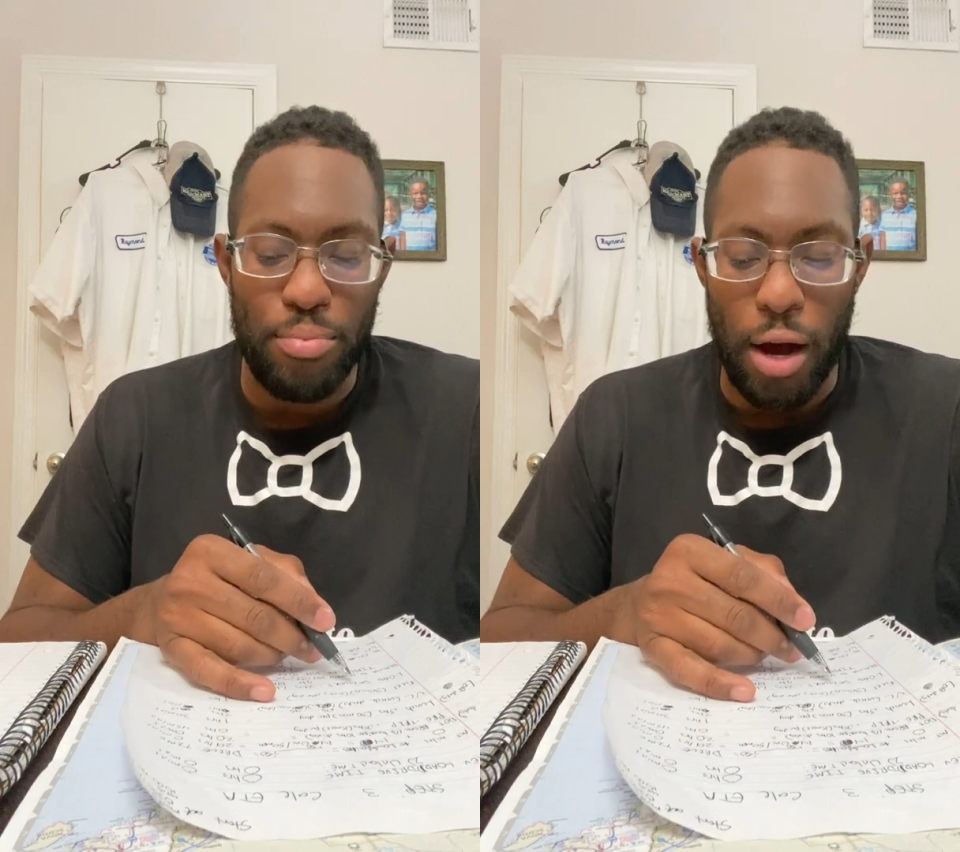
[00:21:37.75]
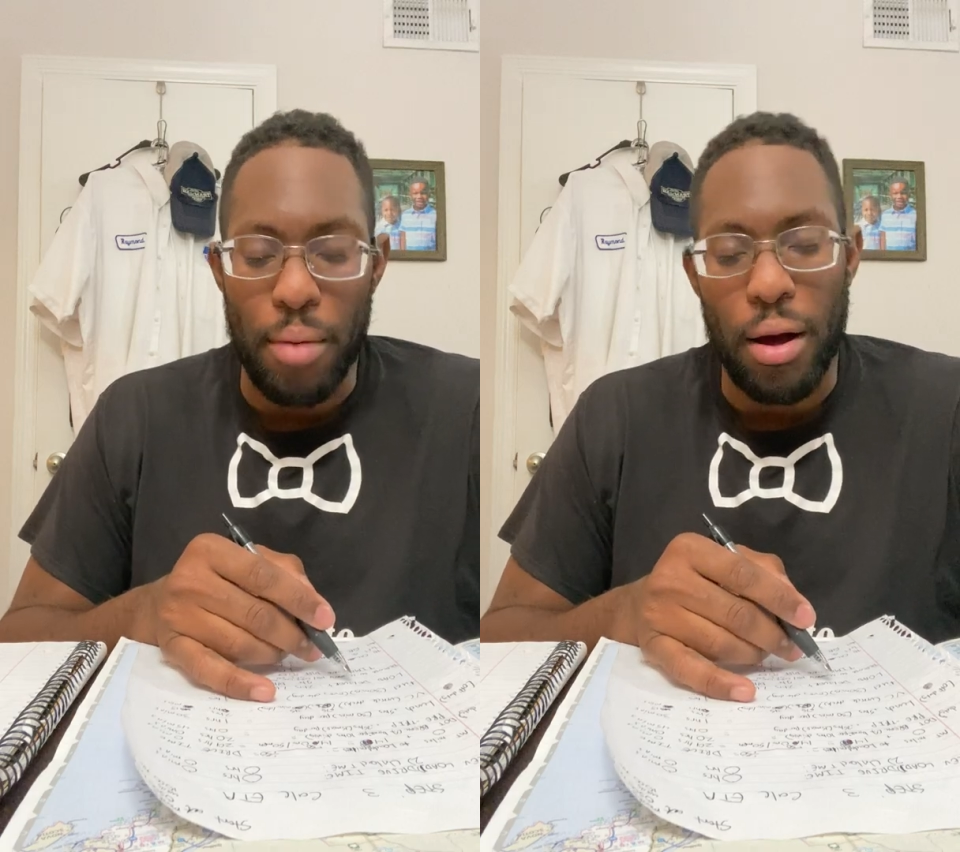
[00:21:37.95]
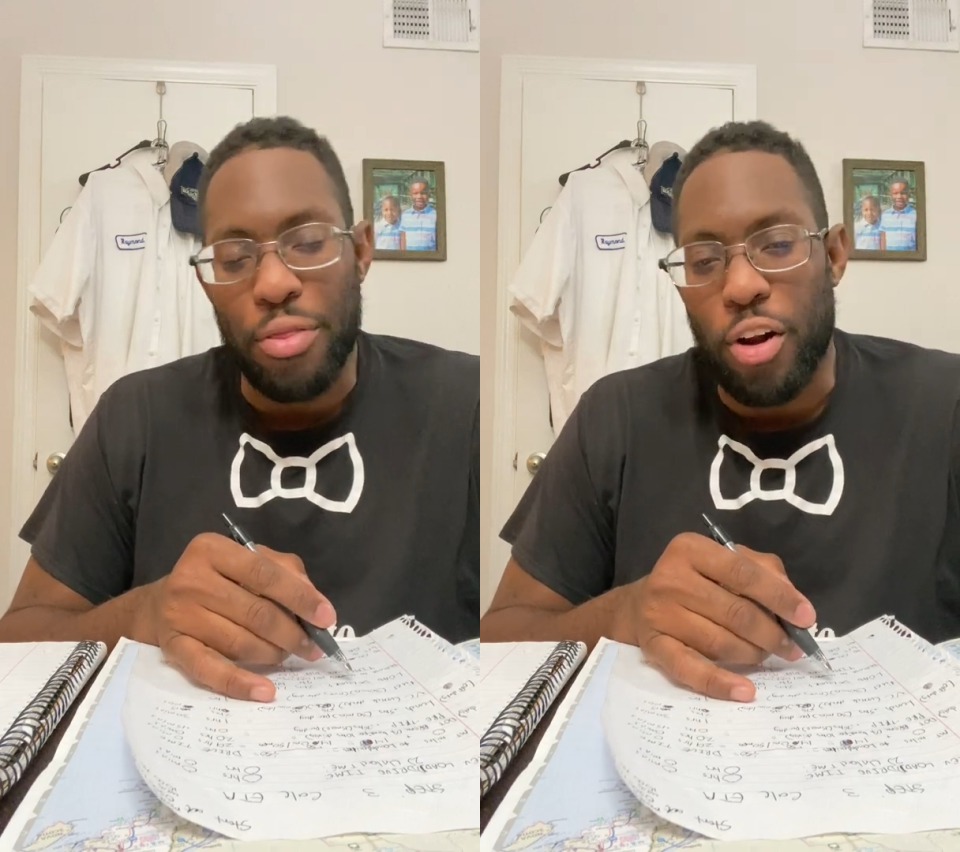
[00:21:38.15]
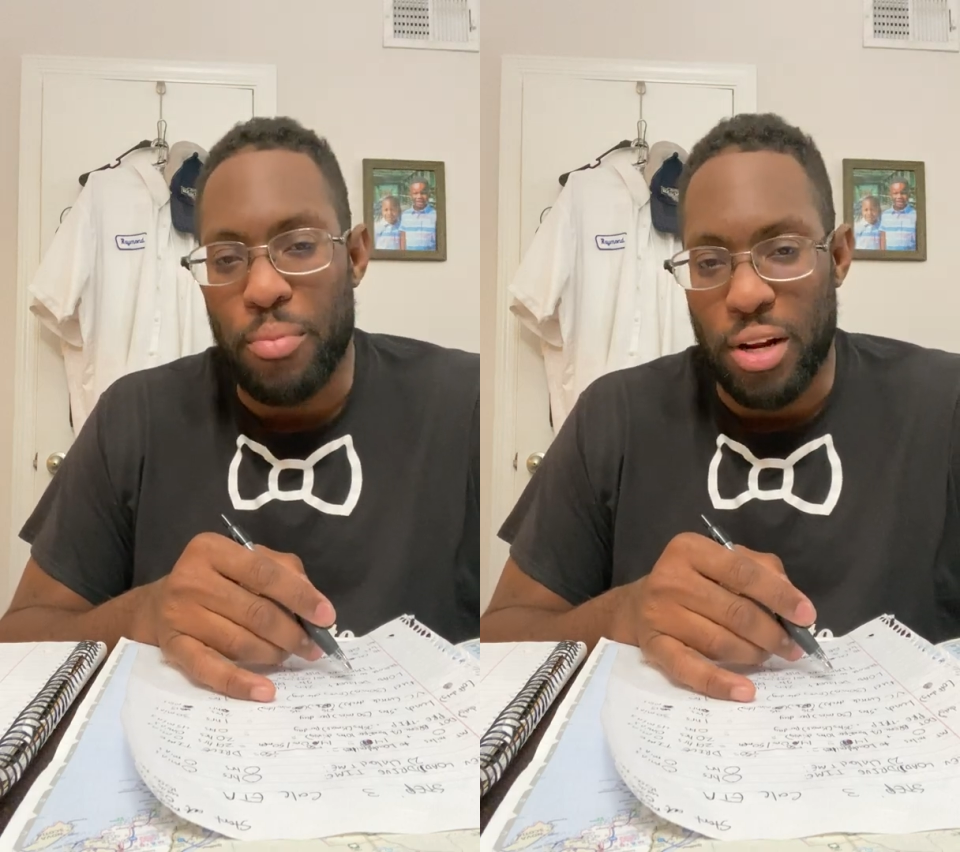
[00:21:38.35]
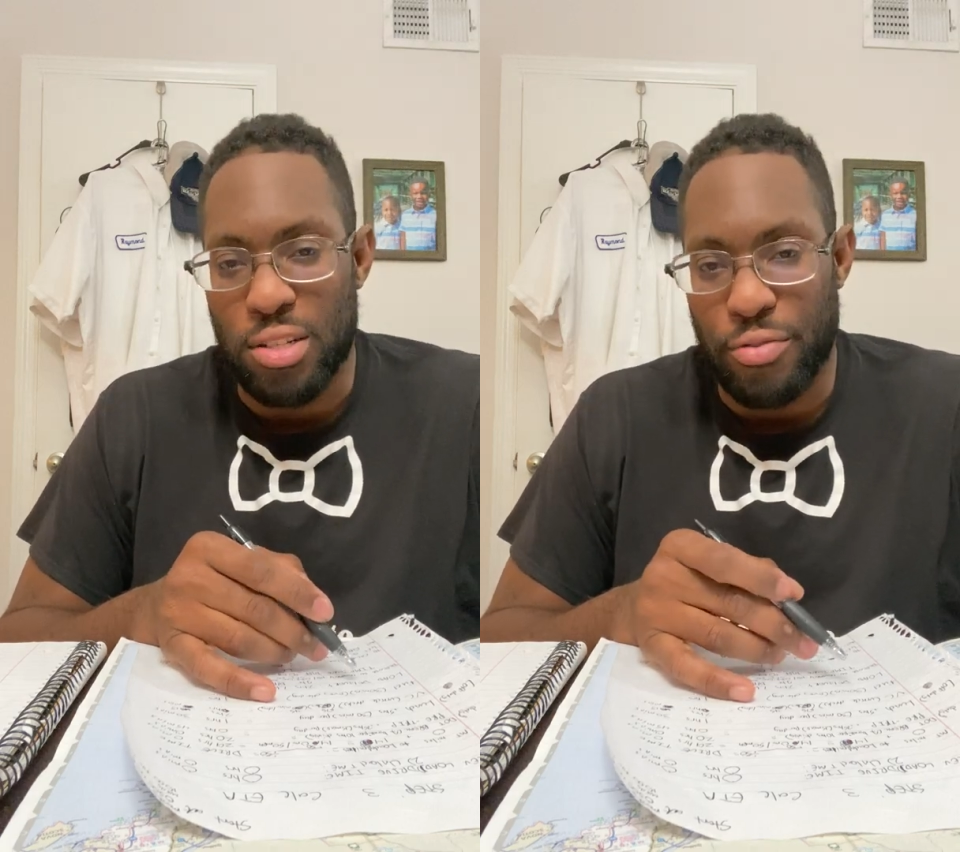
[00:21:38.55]
probably about 30
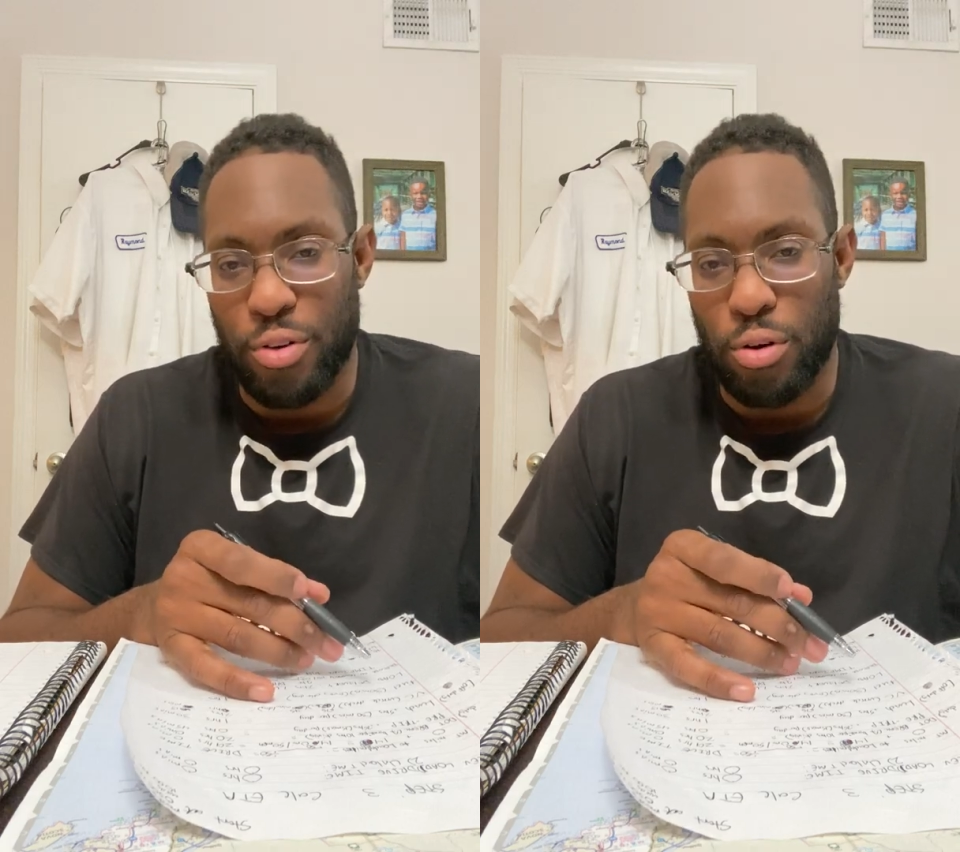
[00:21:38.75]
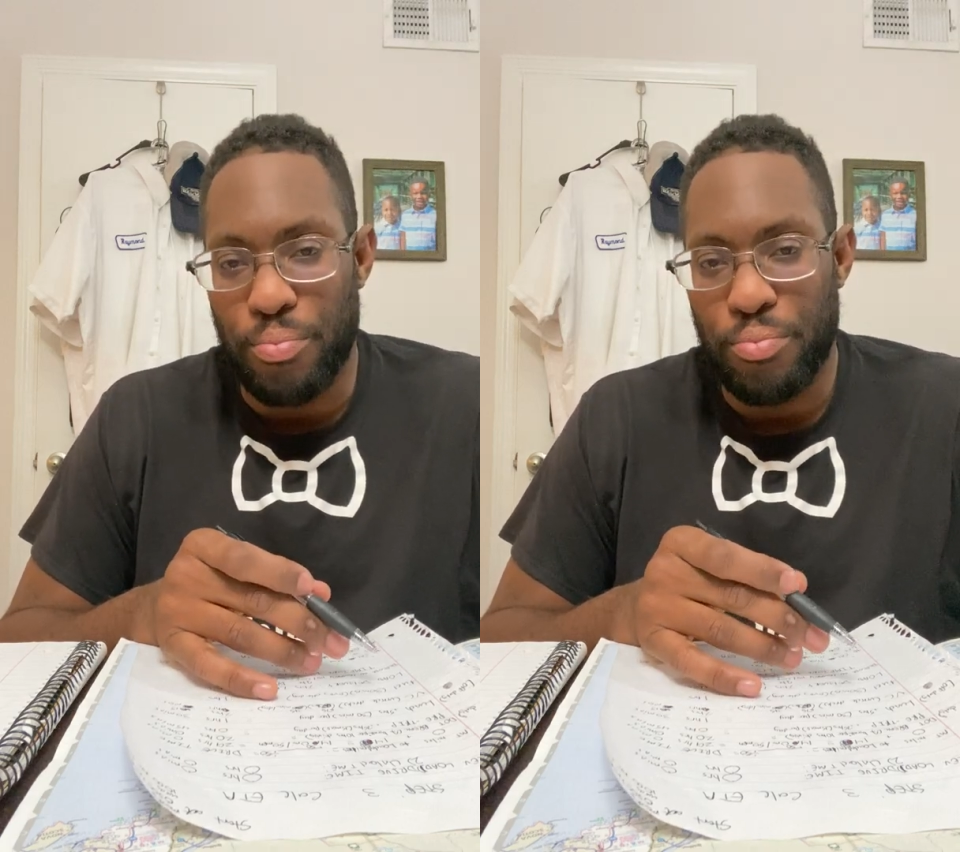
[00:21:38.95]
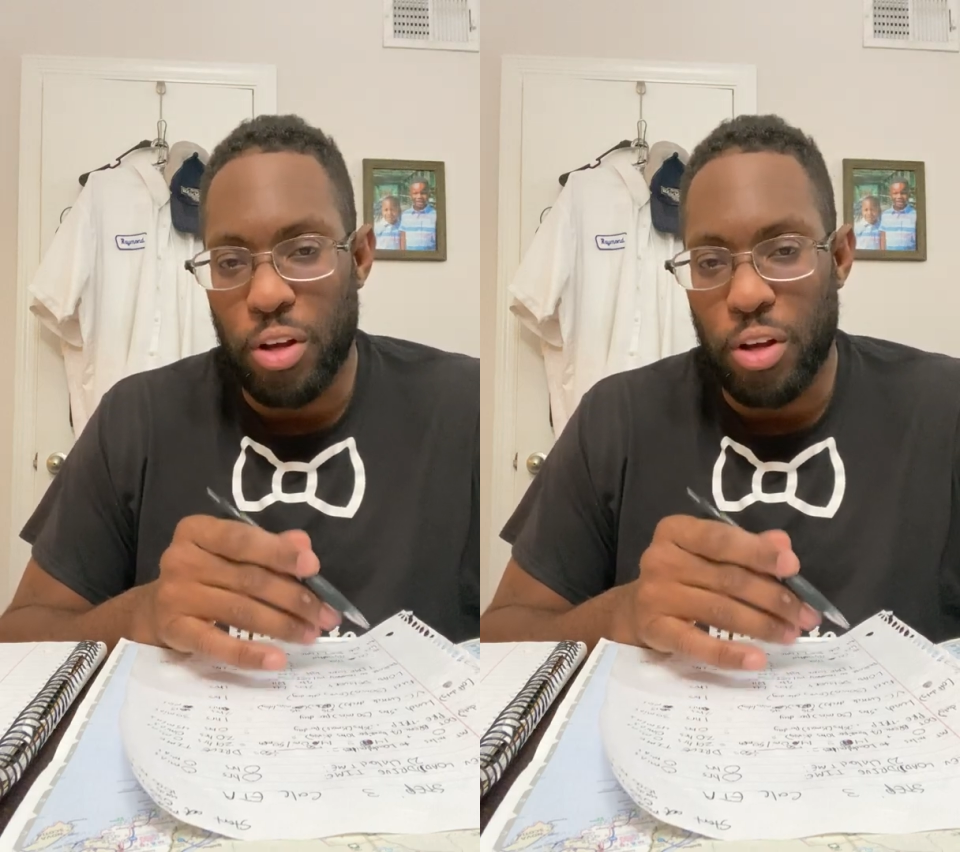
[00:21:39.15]
minutes to fuel,